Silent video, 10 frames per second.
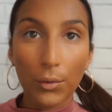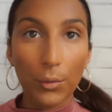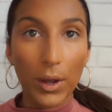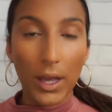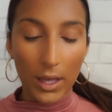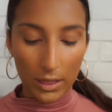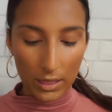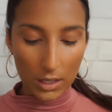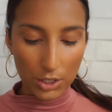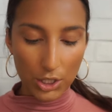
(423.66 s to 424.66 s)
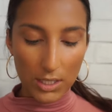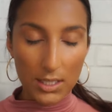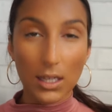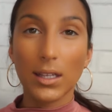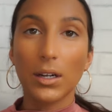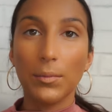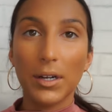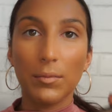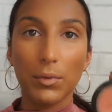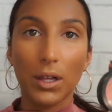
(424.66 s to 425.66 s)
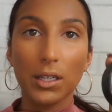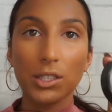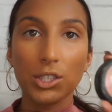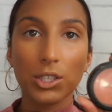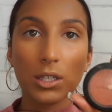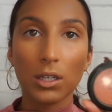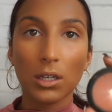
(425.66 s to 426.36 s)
with just a little bit of blush.